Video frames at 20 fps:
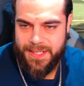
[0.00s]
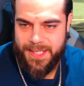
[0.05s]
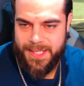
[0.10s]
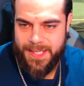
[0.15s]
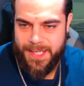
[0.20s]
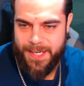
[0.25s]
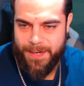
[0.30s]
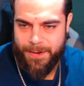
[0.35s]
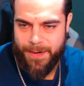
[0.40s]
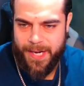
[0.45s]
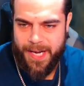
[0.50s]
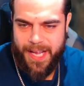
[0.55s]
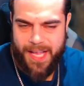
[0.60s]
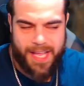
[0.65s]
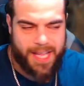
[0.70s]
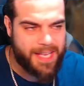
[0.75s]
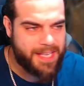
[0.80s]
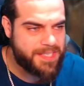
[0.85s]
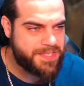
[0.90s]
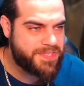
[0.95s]
Here he
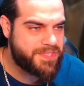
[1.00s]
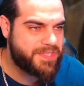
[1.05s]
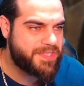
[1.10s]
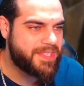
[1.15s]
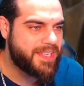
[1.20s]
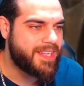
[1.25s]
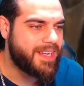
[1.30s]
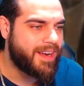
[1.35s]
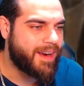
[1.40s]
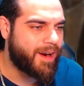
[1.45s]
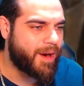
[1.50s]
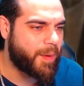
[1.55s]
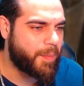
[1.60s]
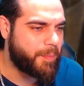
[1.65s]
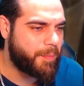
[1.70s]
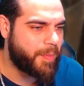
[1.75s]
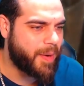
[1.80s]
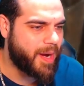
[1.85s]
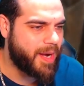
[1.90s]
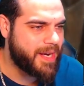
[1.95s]
is, our
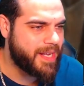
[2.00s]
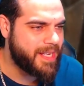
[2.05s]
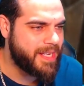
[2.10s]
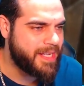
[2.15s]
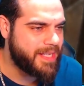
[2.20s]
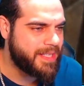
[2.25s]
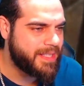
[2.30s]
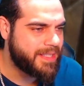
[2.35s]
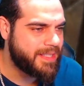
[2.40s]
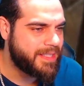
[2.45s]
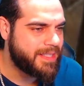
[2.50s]
buddy.